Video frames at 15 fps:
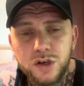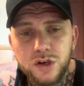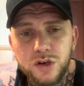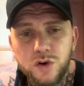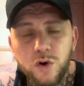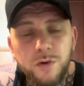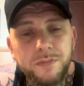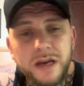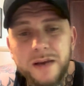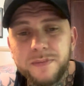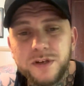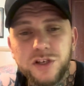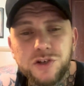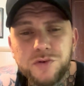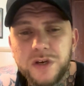Or maybe
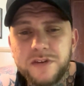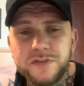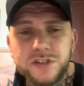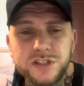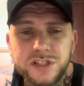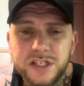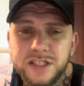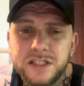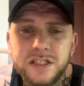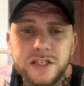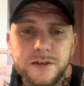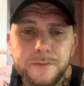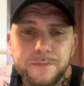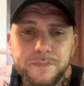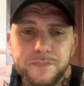you even just
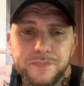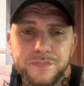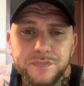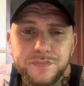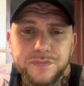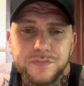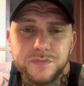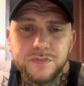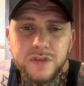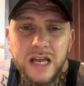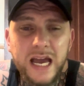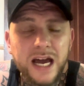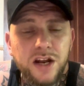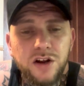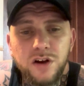
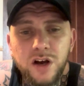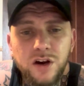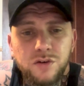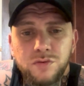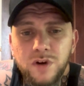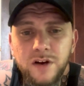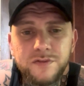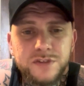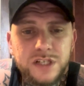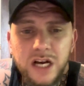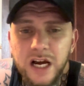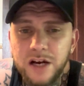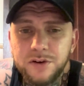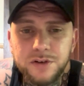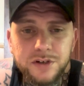had a rough
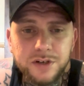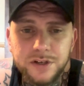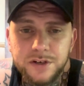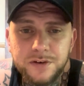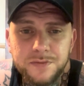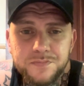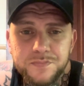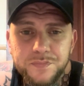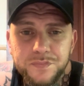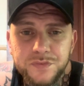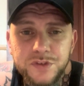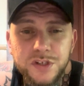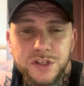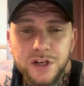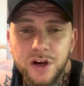childhood,
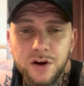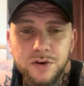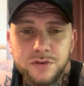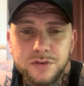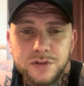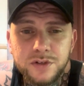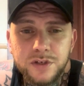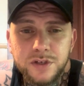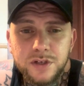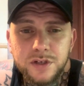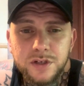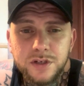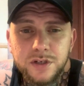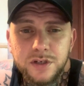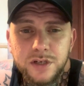
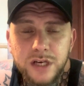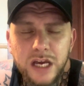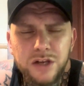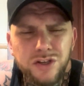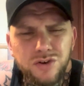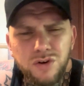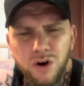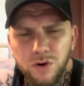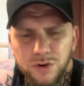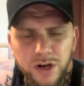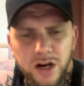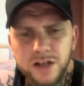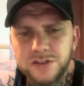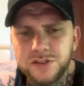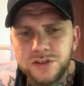and you hold
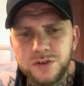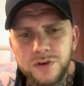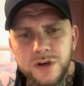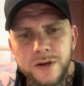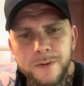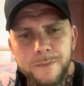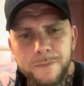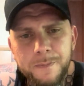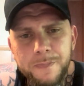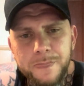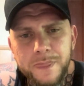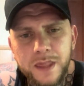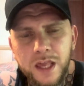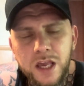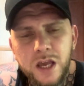on to it.
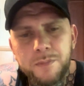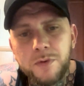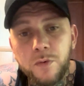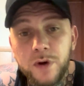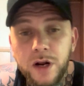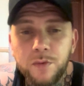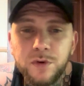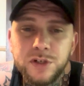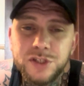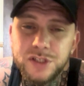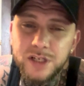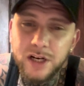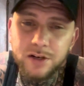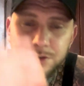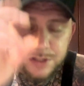But what I want you
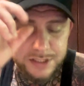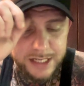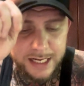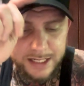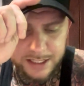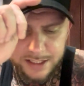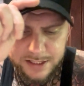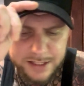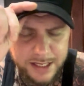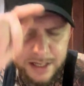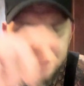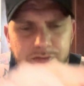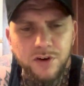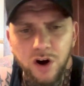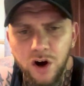to understand is, think
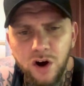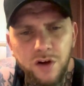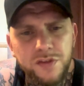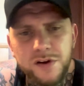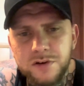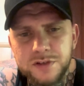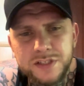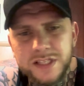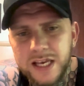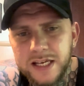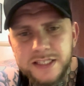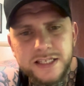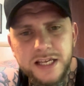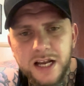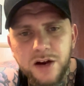of all those
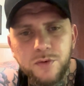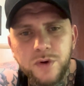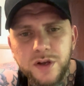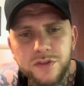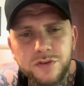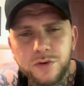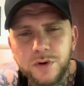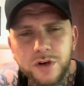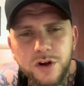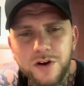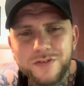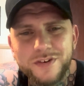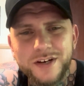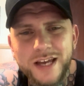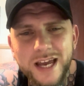things that I went through and
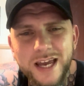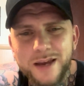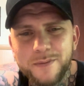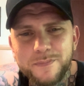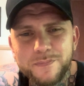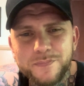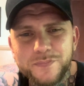overcame.